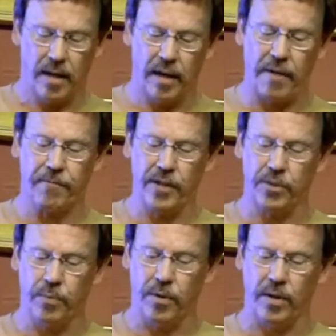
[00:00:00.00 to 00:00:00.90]
left
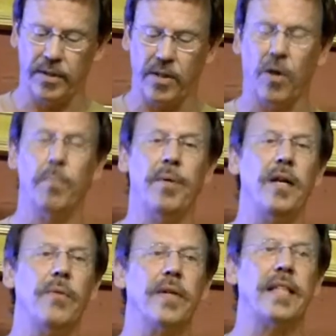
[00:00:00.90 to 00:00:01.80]
this world to go
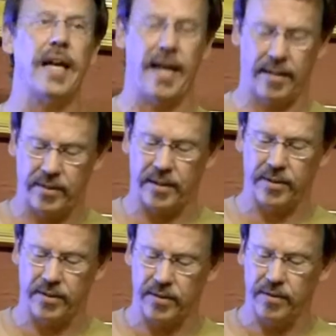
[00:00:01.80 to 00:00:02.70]
be with the
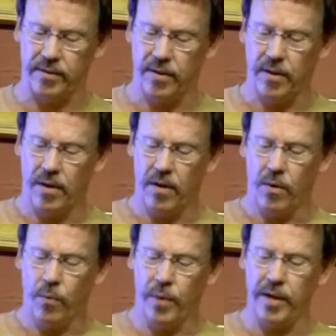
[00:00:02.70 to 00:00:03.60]
ancestors.
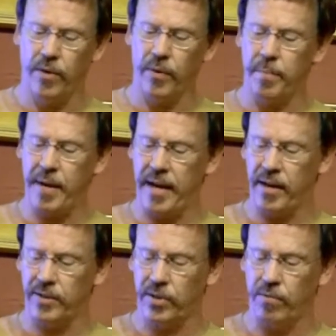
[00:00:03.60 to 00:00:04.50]
We who remain
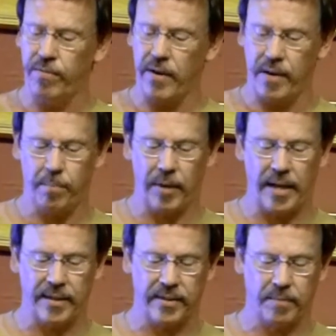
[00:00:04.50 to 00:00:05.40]
are so very
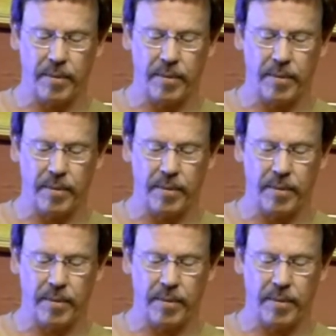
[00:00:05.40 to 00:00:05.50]
blessed